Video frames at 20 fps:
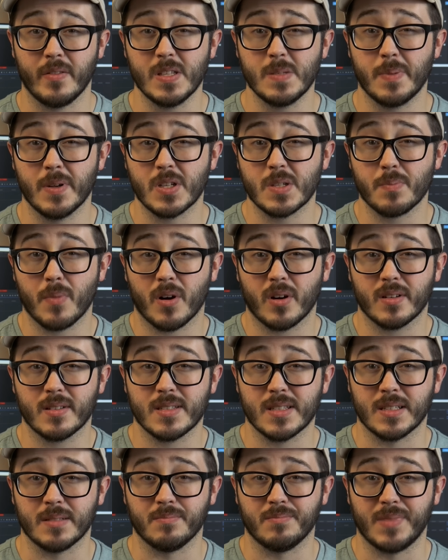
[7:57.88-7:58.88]
these benchmarks
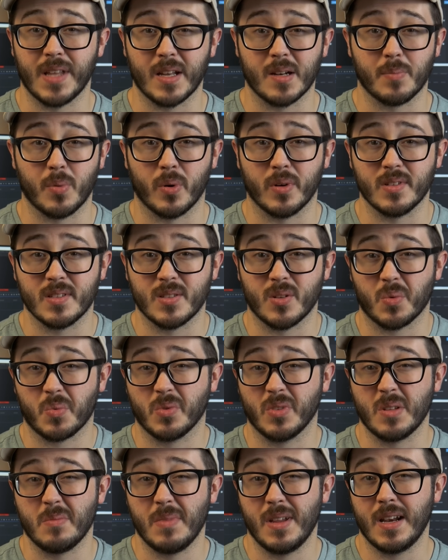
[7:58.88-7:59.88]
and data points don't
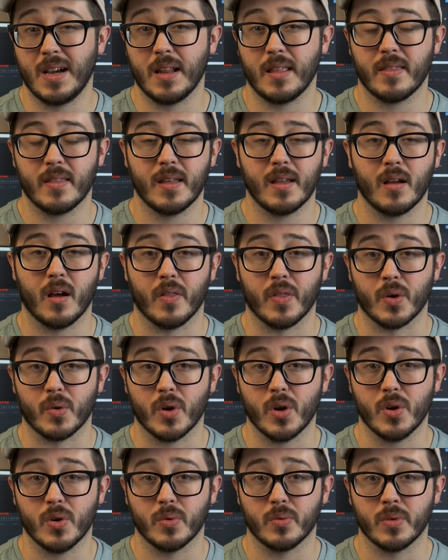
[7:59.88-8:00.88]
really mean anything on their
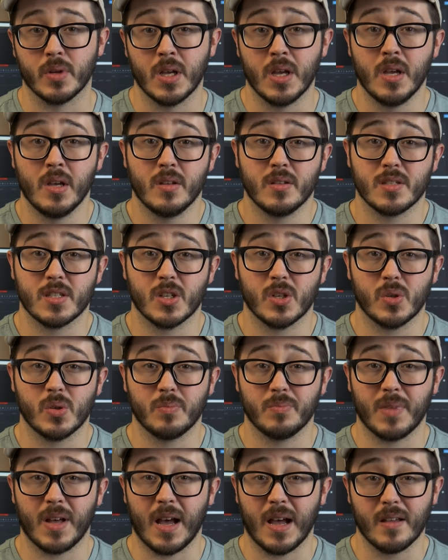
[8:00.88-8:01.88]
own,
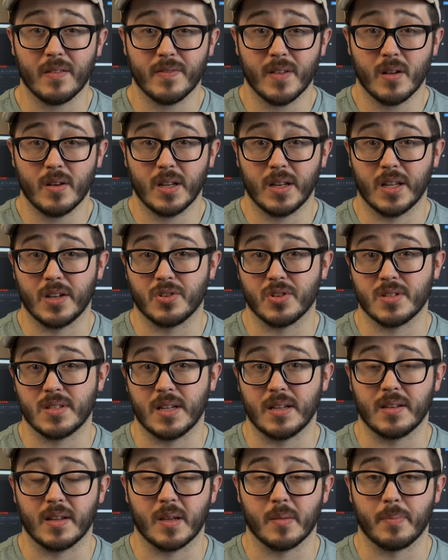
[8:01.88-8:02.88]
so I found it
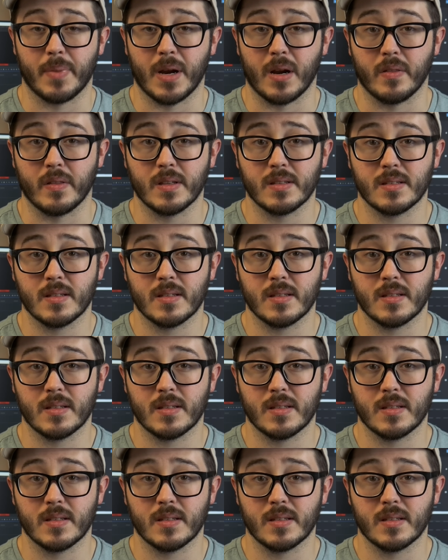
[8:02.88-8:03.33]
interesting to compare this